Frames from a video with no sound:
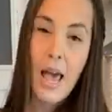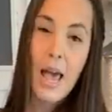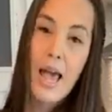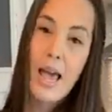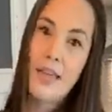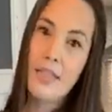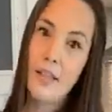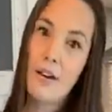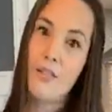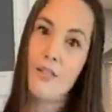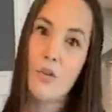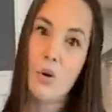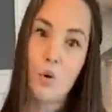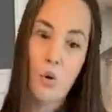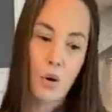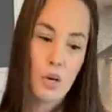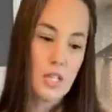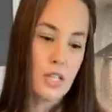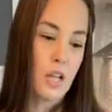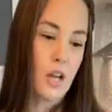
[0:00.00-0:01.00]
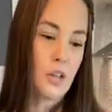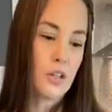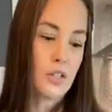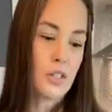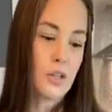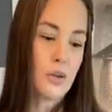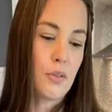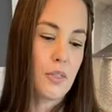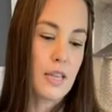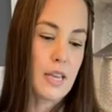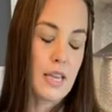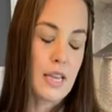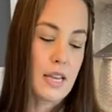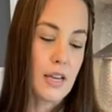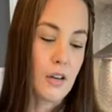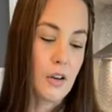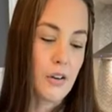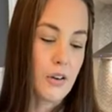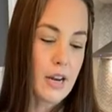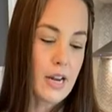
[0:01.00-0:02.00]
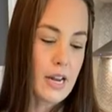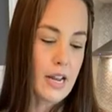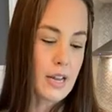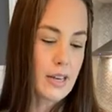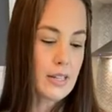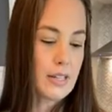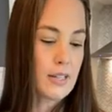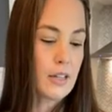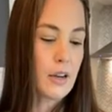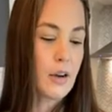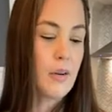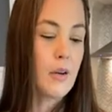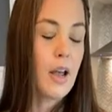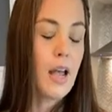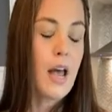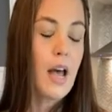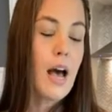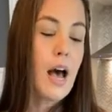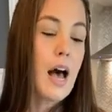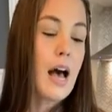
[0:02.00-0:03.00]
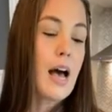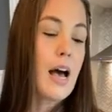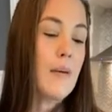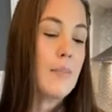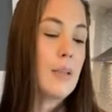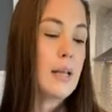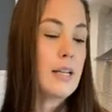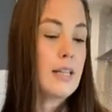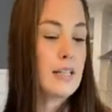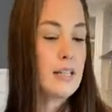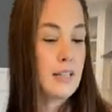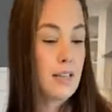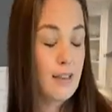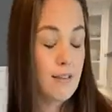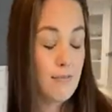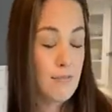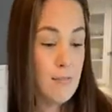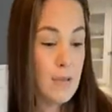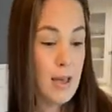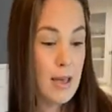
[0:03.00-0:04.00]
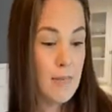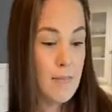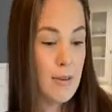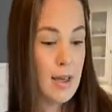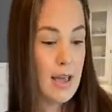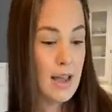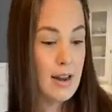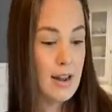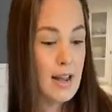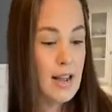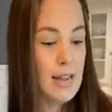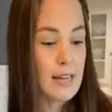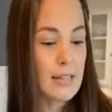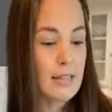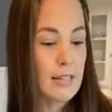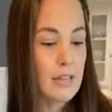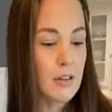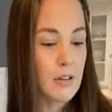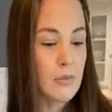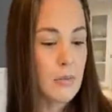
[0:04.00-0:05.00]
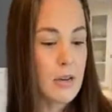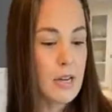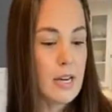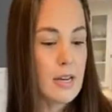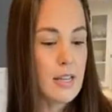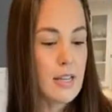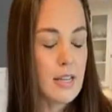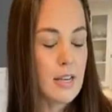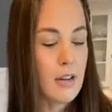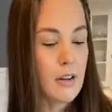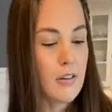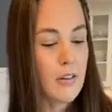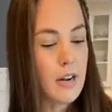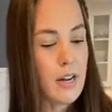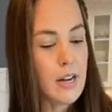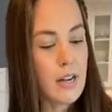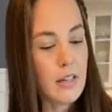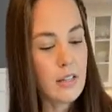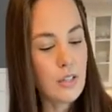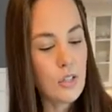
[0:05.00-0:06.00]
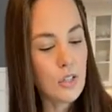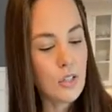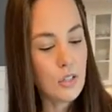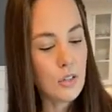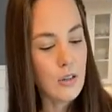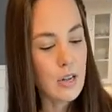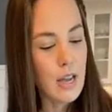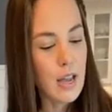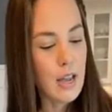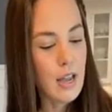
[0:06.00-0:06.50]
And then of course also the ingredients. So let's see if my bad eyes can read the ingredients to you.